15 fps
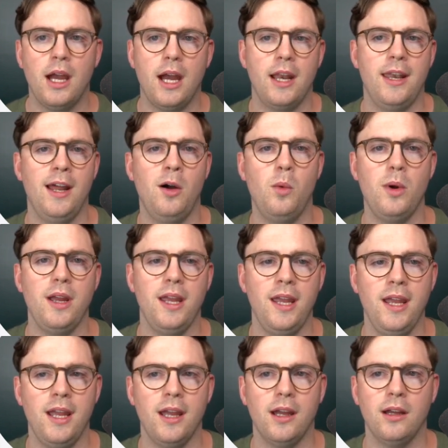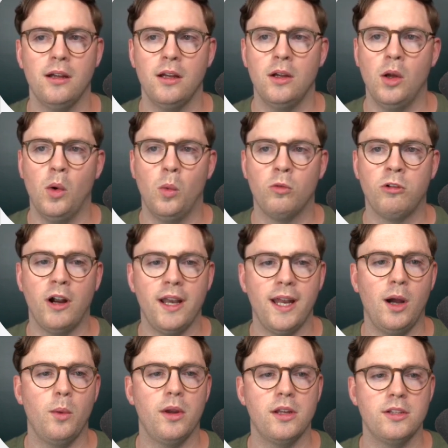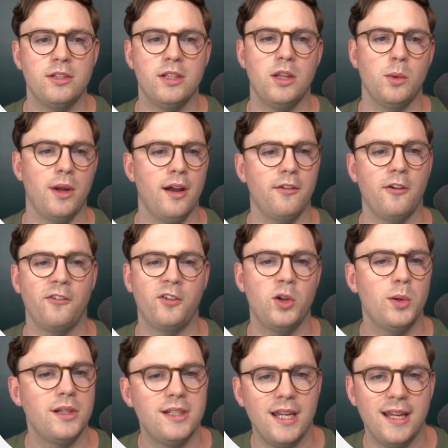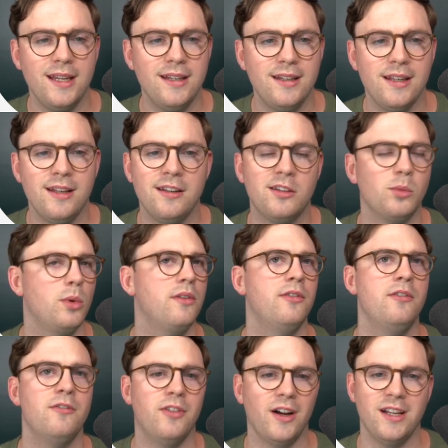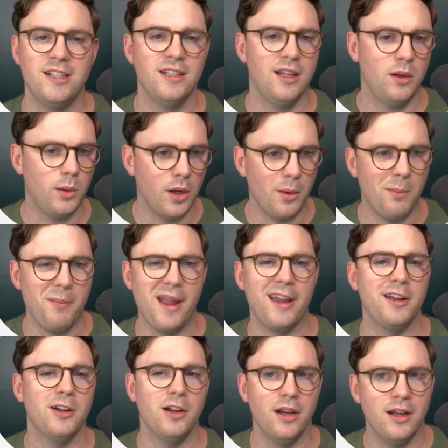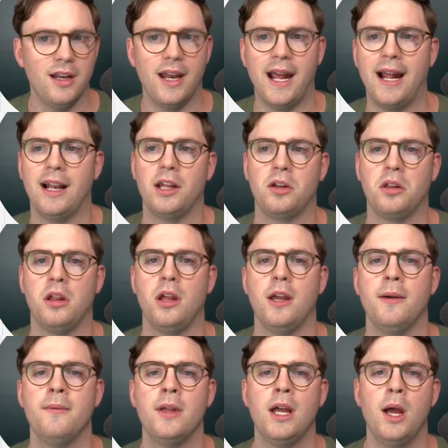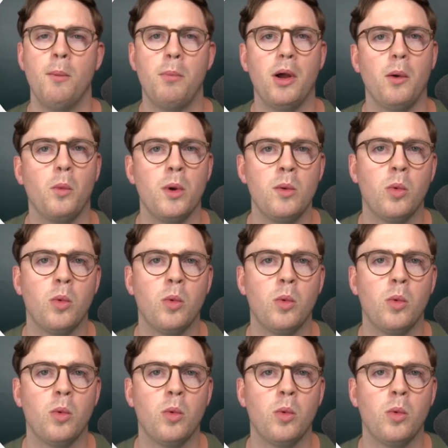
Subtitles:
And now we're here. Right now we can see that we have a few attendees that we've invited. We've got Megan and Alex here, but we